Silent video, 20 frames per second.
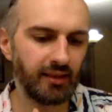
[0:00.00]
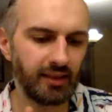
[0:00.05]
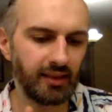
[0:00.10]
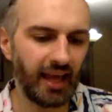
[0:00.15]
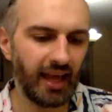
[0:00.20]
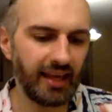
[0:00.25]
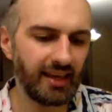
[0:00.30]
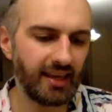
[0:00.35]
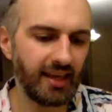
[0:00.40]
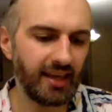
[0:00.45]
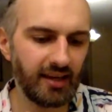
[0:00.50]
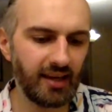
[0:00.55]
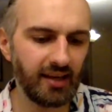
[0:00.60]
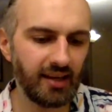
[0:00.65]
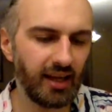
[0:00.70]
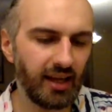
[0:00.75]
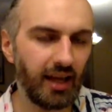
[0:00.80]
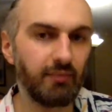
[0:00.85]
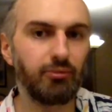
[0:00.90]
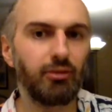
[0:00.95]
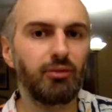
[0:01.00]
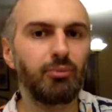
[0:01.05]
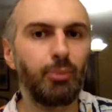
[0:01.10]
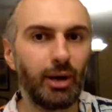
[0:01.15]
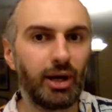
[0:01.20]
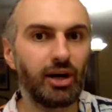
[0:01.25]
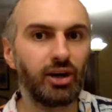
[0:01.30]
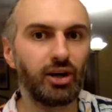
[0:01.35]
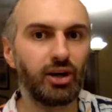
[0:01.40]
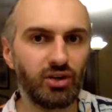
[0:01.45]
liking this type of
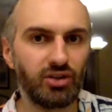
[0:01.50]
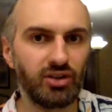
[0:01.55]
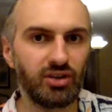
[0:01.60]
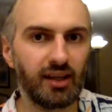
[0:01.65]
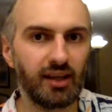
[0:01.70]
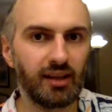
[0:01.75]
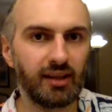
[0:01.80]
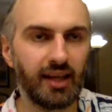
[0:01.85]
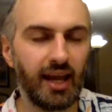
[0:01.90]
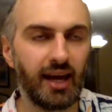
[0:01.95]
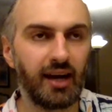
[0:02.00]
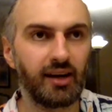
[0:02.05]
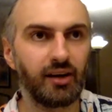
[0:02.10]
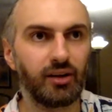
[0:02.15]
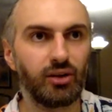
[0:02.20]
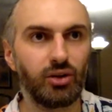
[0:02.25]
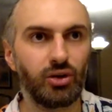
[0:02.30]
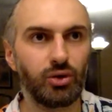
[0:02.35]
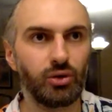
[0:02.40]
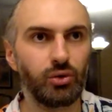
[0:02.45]
paradoxical character.